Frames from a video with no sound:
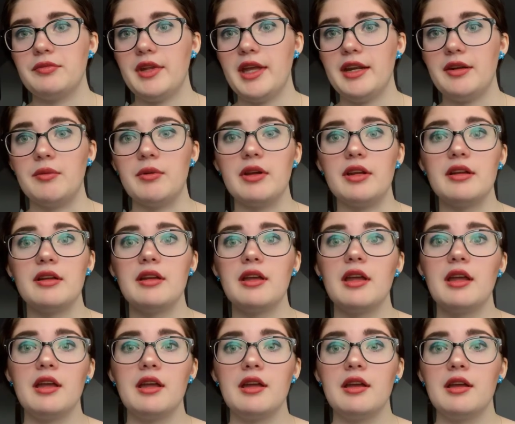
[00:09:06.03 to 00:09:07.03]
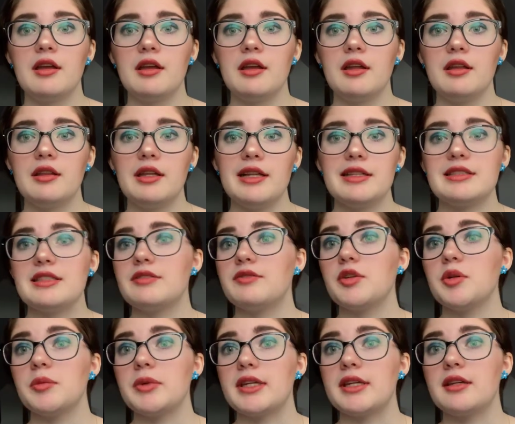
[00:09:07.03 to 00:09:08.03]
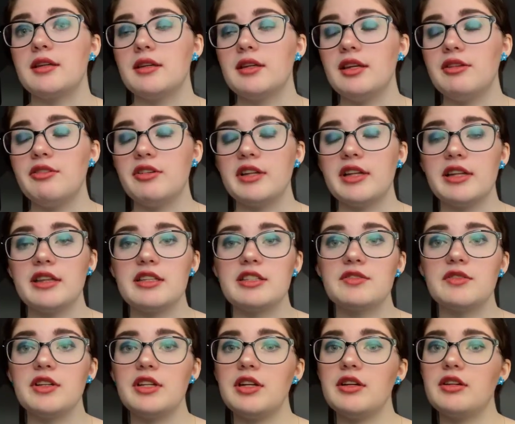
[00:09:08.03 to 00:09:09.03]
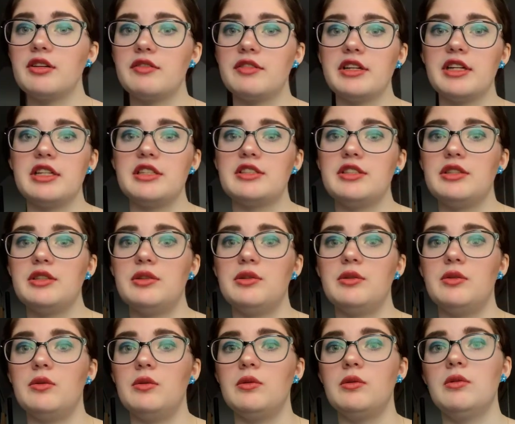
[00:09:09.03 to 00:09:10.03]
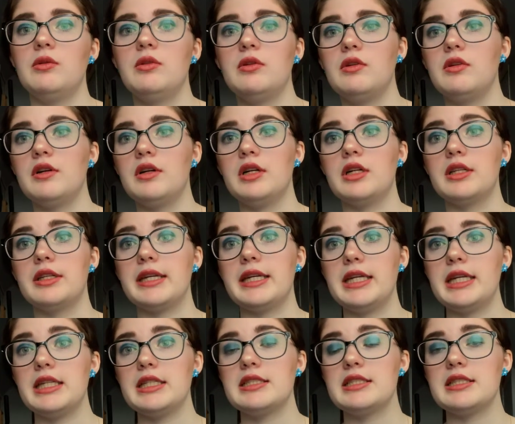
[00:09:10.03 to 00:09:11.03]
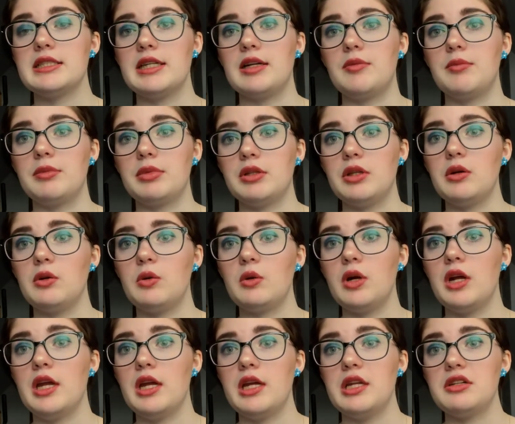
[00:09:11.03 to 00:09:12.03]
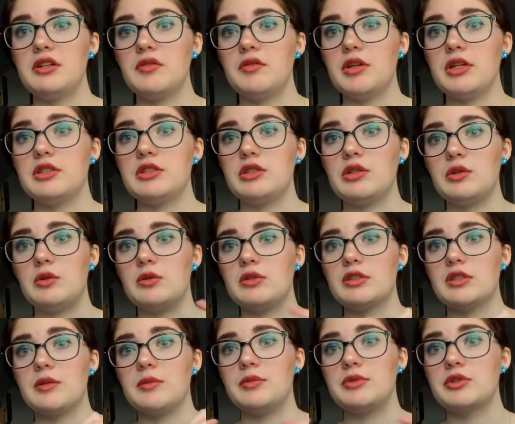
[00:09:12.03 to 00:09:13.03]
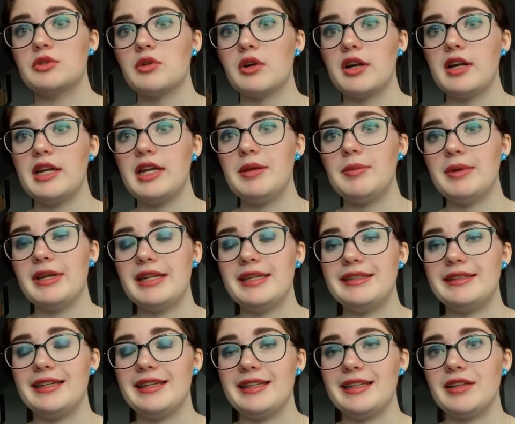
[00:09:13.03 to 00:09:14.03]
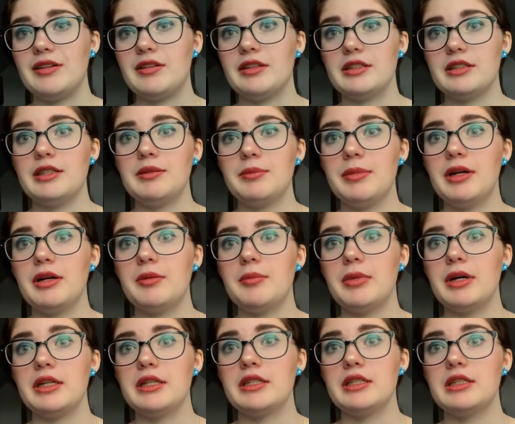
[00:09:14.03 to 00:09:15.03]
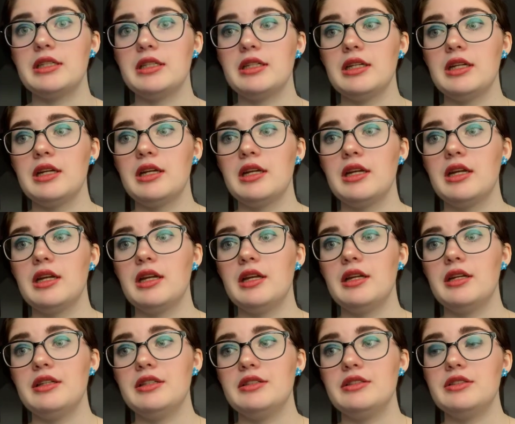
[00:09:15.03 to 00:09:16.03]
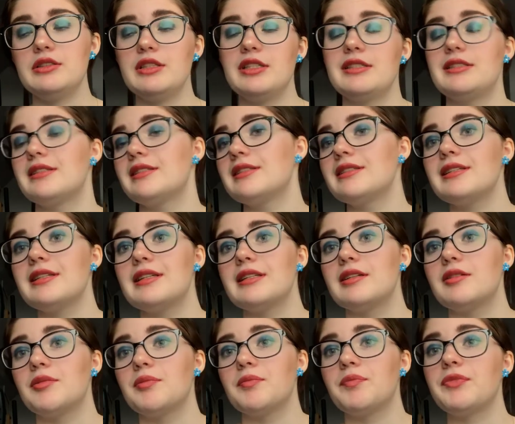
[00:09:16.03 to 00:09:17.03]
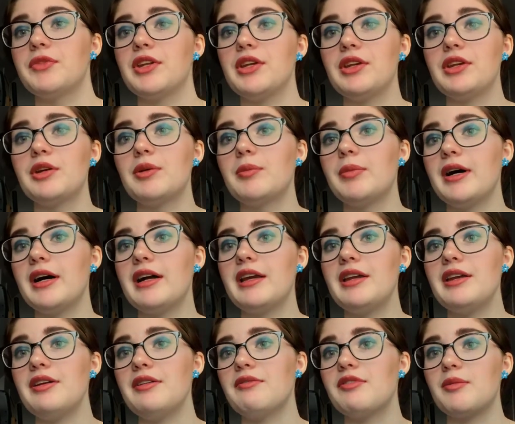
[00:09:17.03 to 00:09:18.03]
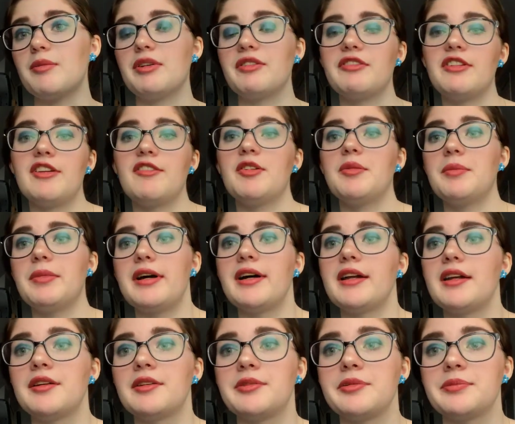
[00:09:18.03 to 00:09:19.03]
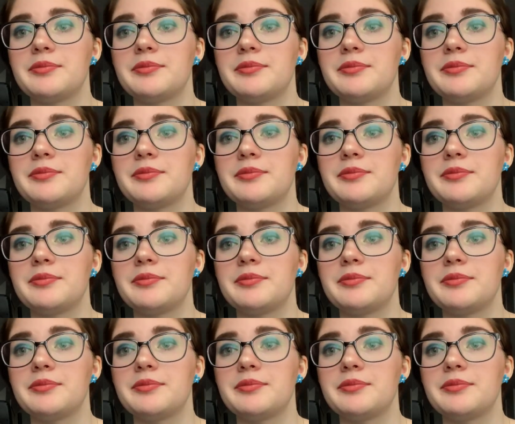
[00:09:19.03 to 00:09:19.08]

Anyway, that's it for me. If you like this video, don't forget to like it down below don't forget to subscribe and ding the bell button. This is it. Goodbye from your favorite bye.